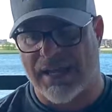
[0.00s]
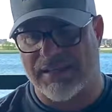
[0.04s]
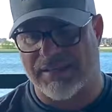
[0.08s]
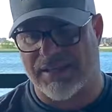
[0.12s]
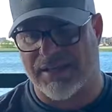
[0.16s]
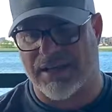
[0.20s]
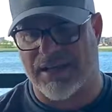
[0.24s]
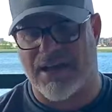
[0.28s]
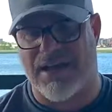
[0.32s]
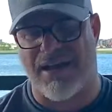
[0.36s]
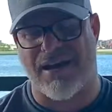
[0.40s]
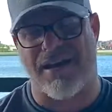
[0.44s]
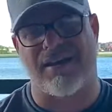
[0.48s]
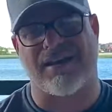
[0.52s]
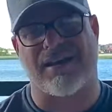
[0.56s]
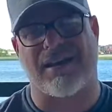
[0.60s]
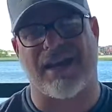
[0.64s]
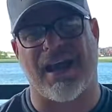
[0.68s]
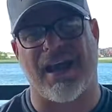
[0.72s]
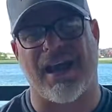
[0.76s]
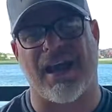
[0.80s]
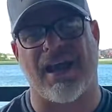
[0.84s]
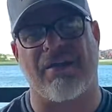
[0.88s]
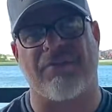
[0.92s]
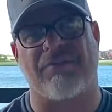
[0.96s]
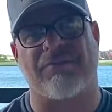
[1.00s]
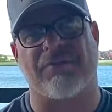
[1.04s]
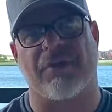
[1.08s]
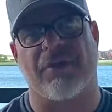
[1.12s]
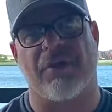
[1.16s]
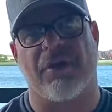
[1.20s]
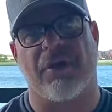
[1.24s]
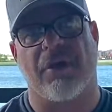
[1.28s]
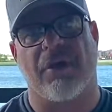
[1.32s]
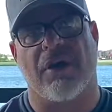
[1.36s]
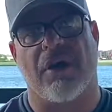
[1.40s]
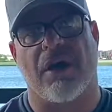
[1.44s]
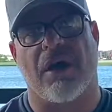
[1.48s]
a concave
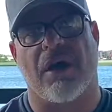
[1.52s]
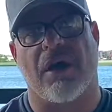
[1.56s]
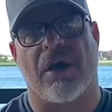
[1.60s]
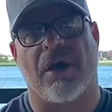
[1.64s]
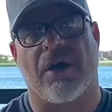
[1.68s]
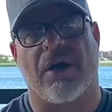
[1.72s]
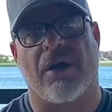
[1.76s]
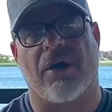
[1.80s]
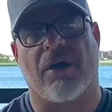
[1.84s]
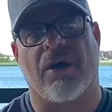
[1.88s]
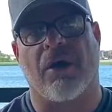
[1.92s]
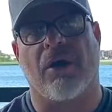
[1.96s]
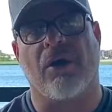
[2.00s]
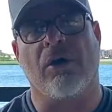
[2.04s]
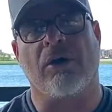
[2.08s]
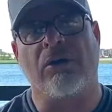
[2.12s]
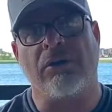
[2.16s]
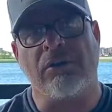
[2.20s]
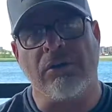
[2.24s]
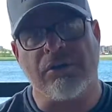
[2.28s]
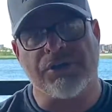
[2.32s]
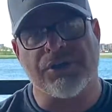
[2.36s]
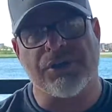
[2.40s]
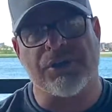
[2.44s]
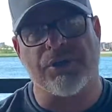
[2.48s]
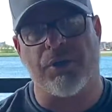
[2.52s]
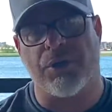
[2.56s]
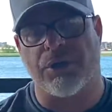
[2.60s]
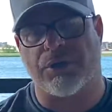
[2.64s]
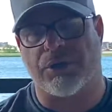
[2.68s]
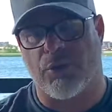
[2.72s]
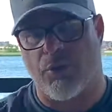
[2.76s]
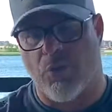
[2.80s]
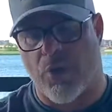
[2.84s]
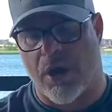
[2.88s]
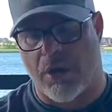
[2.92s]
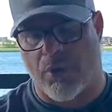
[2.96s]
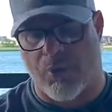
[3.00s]
hull to it, to
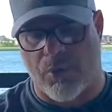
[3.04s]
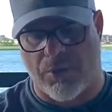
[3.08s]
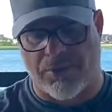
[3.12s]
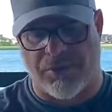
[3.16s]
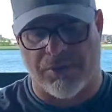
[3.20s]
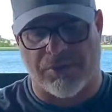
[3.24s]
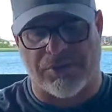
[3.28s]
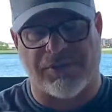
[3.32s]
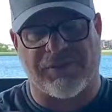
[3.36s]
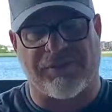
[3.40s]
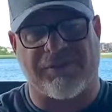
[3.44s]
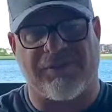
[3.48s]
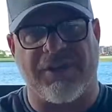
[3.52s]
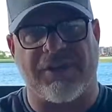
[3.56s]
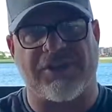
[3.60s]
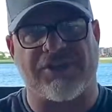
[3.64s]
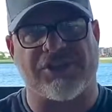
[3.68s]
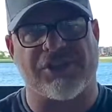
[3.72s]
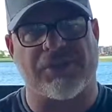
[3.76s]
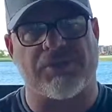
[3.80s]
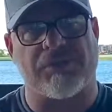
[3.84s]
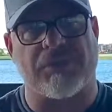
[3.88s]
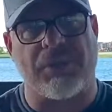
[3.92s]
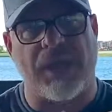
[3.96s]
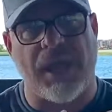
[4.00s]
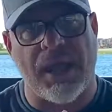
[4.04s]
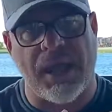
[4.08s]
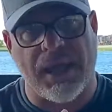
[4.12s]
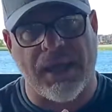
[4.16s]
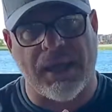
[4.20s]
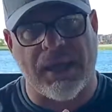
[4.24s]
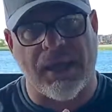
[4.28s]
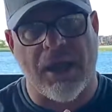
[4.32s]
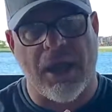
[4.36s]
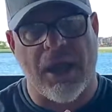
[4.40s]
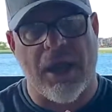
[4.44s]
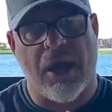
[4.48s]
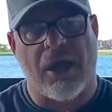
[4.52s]
where when those fins splay
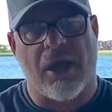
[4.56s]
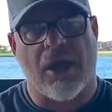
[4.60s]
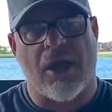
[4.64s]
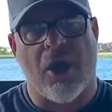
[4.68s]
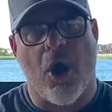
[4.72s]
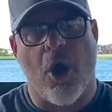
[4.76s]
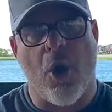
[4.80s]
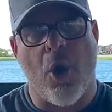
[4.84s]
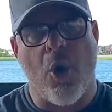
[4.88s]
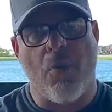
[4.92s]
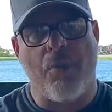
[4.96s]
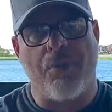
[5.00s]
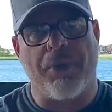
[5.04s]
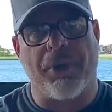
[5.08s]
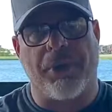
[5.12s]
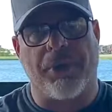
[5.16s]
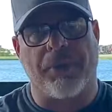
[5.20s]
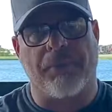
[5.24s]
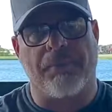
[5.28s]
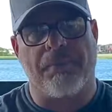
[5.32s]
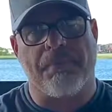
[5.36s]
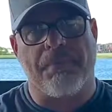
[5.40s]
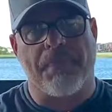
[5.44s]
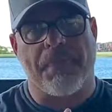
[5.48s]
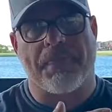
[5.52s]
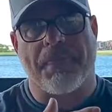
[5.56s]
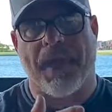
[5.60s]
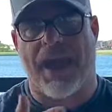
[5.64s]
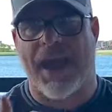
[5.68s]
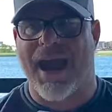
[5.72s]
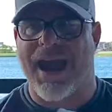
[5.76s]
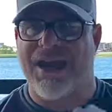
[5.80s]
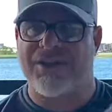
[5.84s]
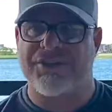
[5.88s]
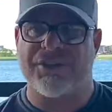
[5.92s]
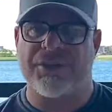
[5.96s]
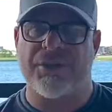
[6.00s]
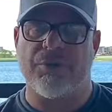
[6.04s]
open, they
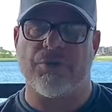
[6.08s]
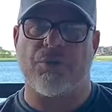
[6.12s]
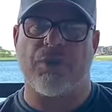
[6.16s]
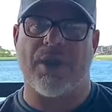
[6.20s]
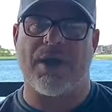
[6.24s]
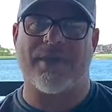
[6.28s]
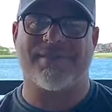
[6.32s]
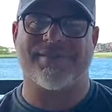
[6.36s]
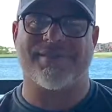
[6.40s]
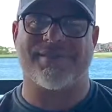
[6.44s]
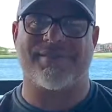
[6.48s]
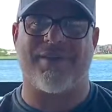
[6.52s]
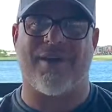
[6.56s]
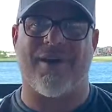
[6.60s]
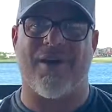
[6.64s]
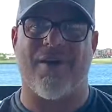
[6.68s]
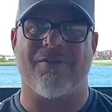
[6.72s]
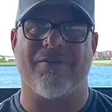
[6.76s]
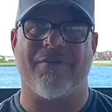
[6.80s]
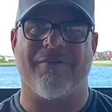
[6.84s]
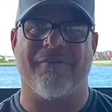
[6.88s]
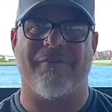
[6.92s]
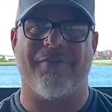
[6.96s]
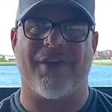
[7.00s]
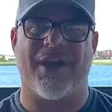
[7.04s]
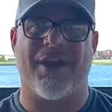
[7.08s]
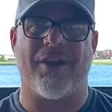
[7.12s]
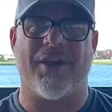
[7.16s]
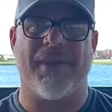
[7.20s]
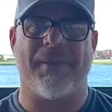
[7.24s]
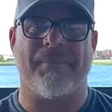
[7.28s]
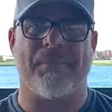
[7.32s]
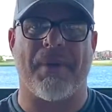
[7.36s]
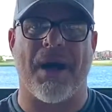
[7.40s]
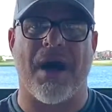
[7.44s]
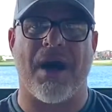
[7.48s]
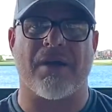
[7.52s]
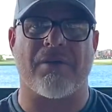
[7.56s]
actually rest on the very
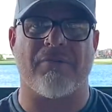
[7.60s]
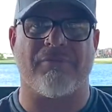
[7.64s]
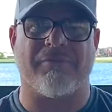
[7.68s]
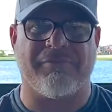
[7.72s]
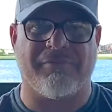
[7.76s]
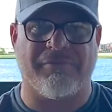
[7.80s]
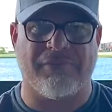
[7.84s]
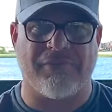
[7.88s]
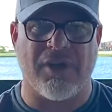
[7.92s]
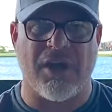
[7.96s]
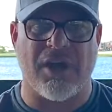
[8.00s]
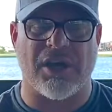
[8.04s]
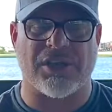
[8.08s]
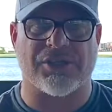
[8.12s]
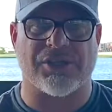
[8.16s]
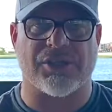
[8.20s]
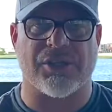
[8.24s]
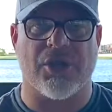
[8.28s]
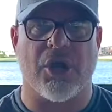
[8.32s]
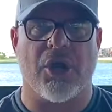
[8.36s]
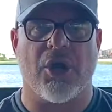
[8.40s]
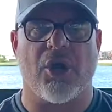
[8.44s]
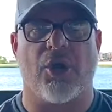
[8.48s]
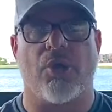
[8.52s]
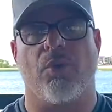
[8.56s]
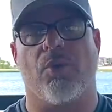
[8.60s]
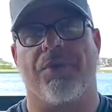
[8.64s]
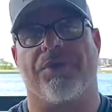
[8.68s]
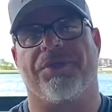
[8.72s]
bottom flush with